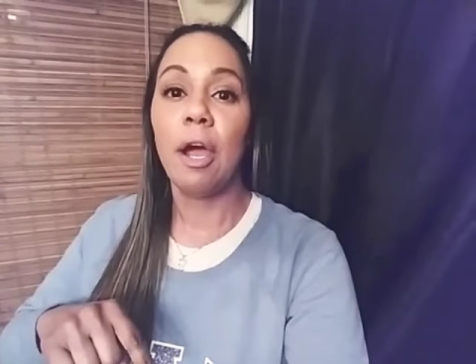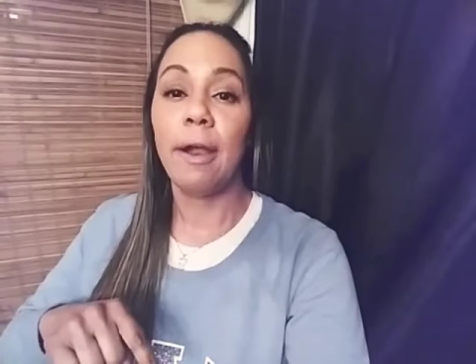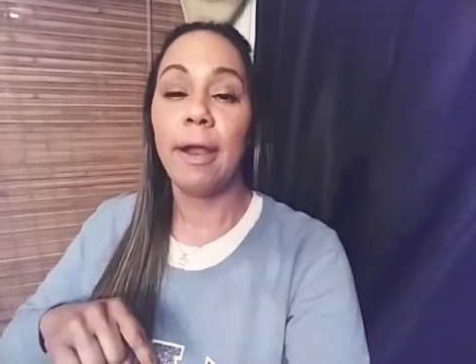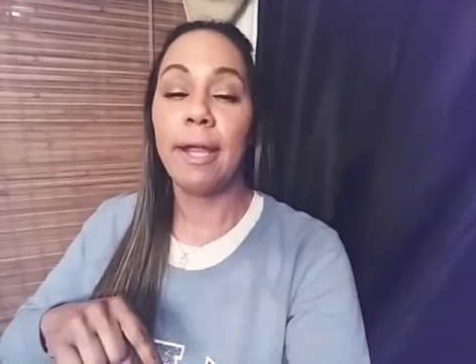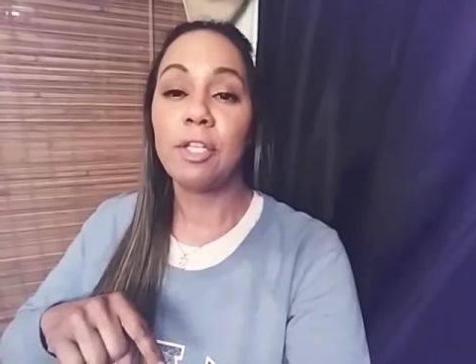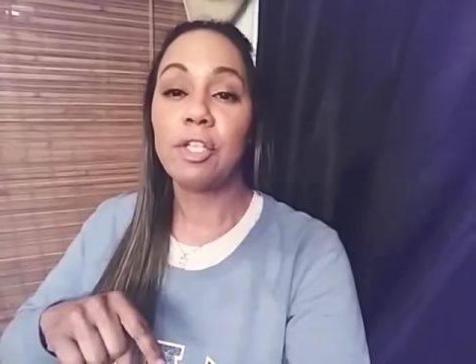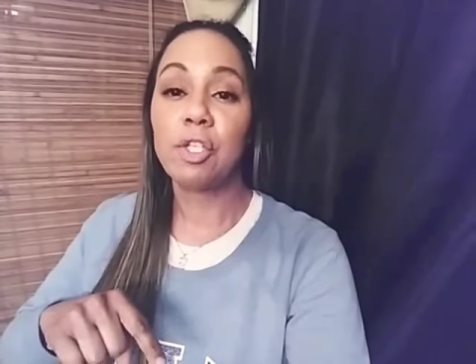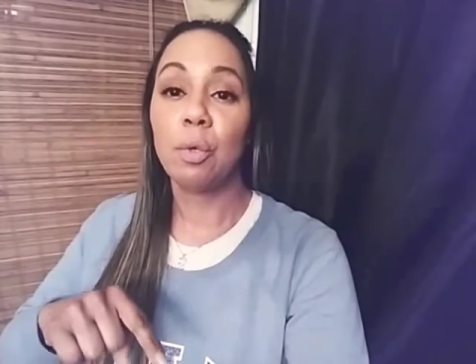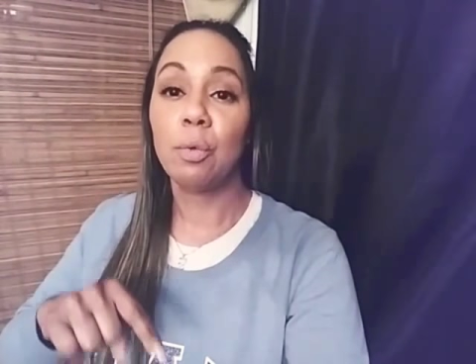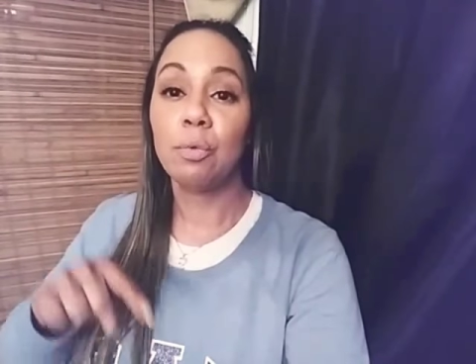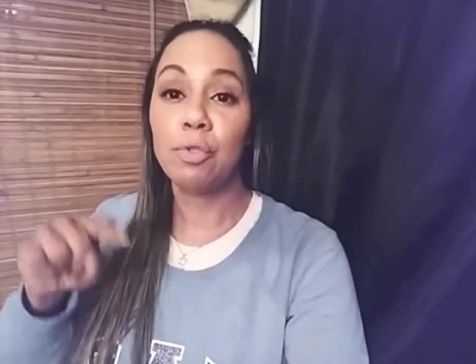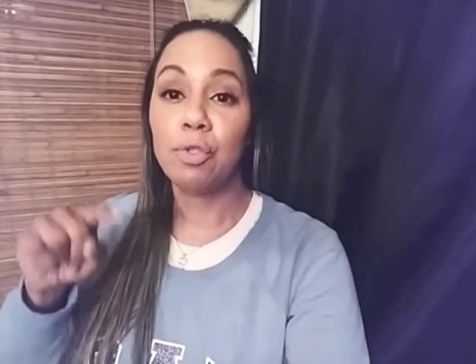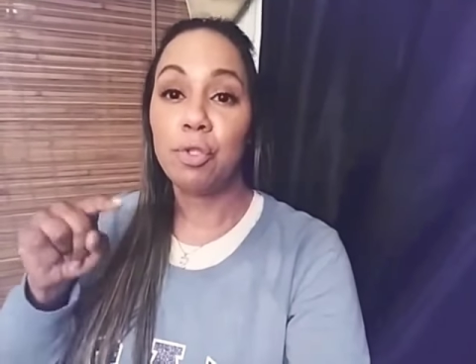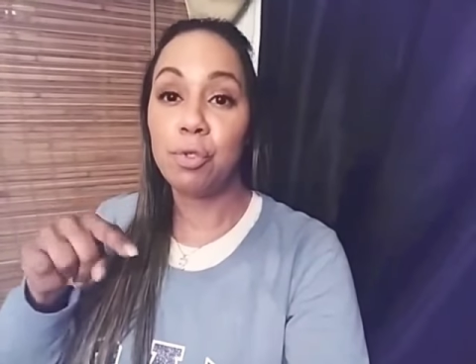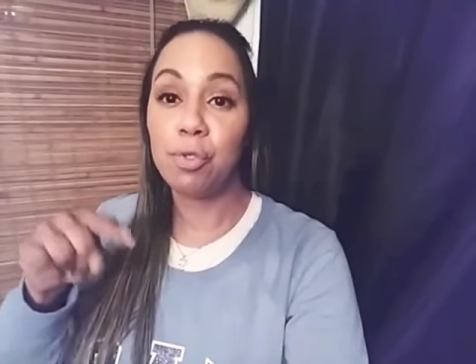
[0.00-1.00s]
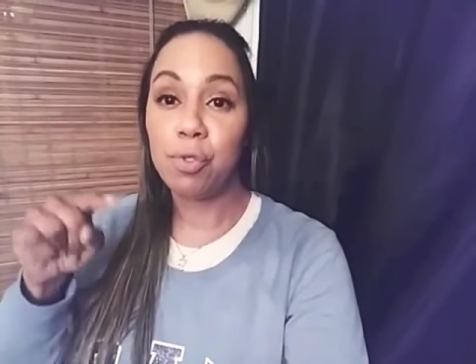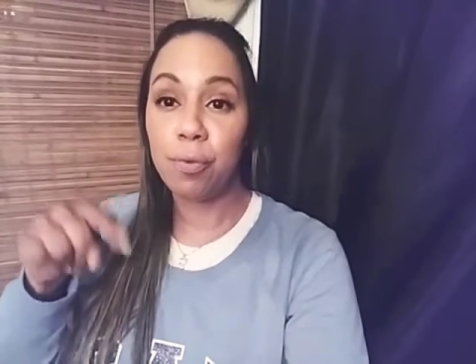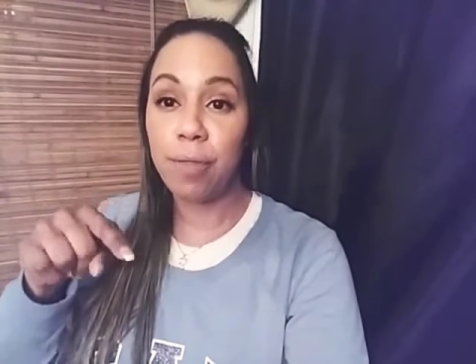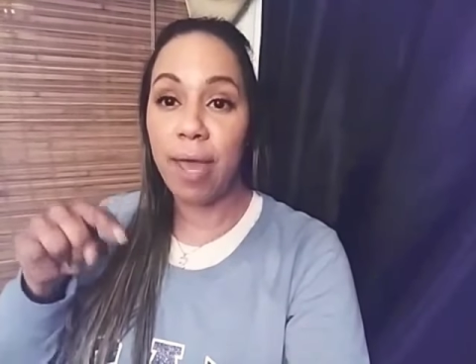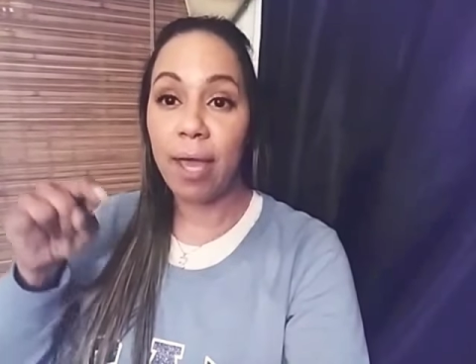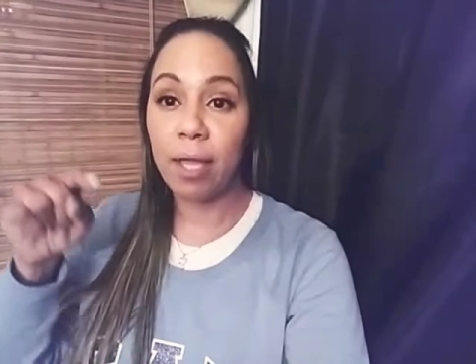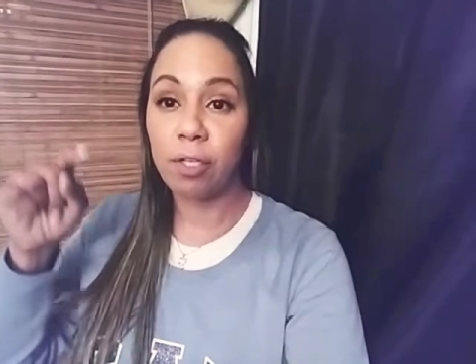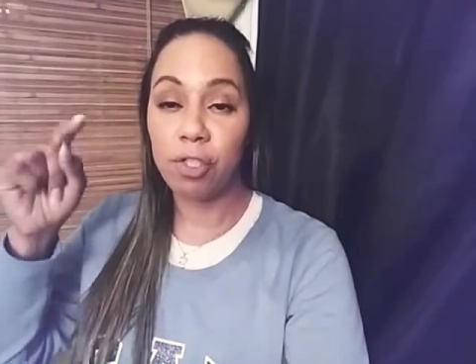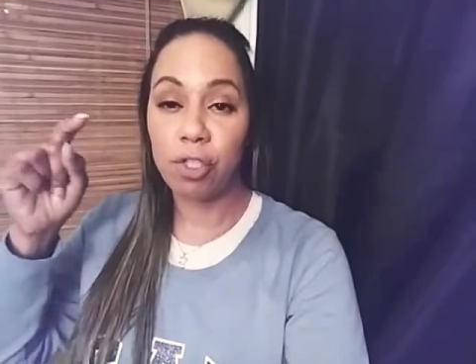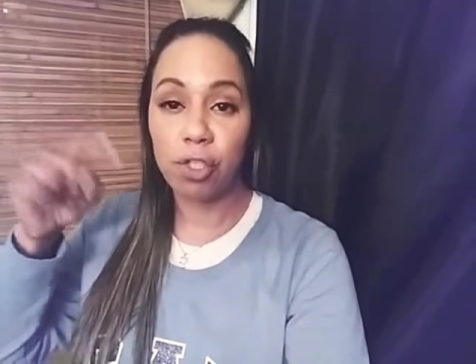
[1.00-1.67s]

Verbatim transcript: All right, so you do that.